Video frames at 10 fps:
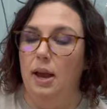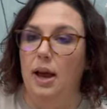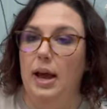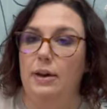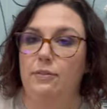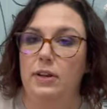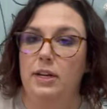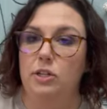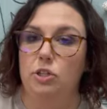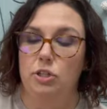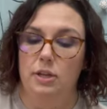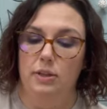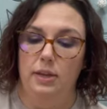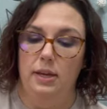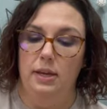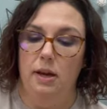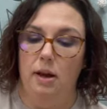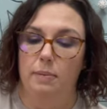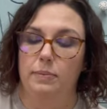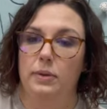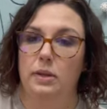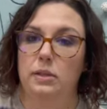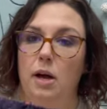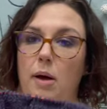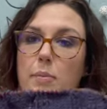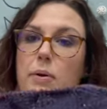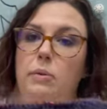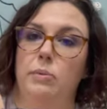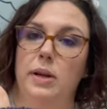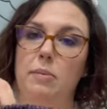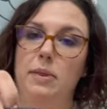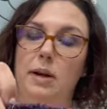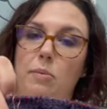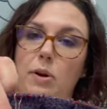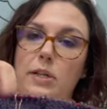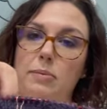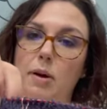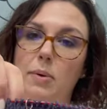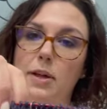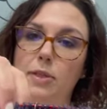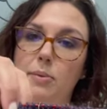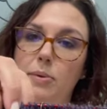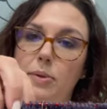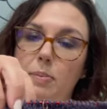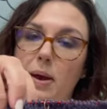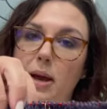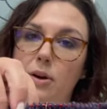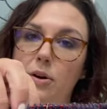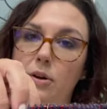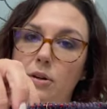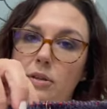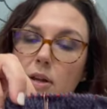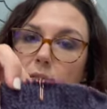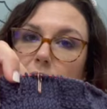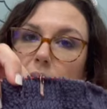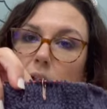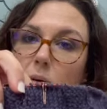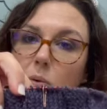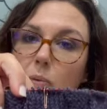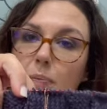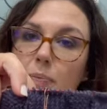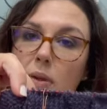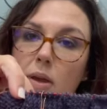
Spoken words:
I finished the top rim, and then I'm working my way through the pattern of the cowl.